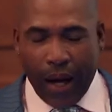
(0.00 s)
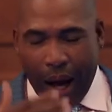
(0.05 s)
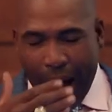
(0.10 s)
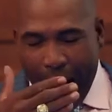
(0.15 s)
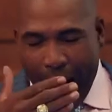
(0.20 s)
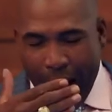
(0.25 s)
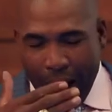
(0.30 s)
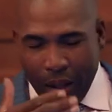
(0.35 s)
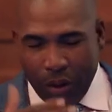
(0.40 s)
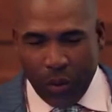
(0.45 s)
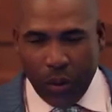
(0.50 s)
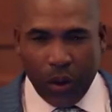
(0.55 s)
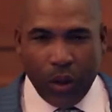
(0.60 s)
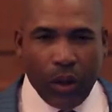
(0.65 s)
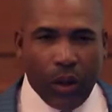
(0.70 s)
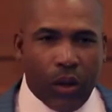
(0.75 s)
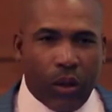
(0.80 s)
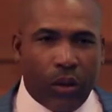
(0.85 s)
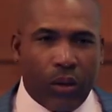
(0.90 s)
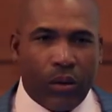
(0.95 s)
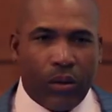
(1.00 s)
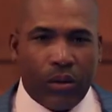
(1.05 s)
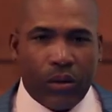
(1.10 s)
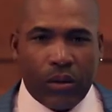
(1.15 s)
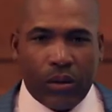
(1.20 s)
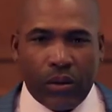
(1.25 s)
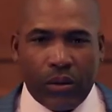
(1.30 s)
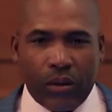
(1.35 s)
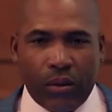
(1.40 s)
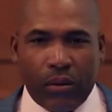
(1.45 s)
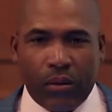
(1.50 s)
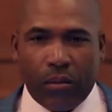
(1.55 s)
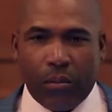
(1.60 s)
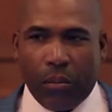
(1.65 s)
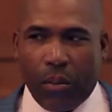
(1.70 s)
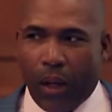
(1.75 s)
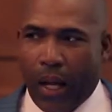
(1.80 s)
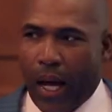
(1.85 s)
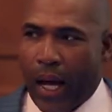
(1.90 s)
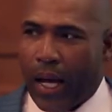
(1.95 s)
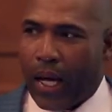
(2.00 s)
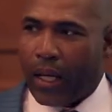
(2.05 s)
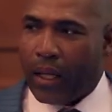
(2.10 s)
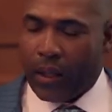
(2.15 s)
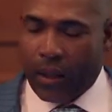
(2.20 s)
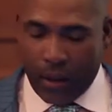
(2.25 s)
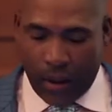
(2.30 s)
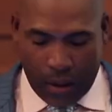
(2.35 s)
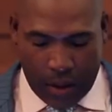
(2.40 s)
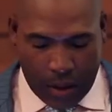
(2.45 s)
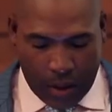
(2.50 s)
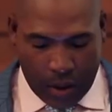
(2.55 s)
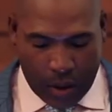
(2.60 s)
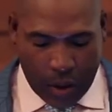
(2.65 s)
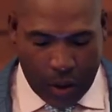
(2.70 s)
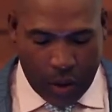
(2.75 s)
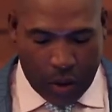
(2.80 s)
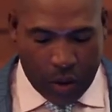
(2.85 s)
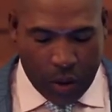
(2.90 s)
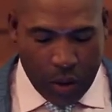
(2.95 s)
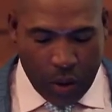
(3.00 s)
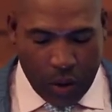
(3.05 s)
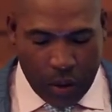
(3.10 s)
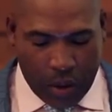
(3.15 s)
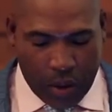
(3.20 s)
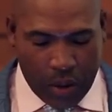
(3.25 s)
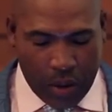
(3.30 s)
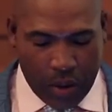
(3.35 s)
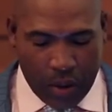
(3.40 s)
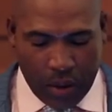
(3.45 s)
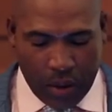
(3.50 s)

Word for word: eyes were closed, blind to the truth.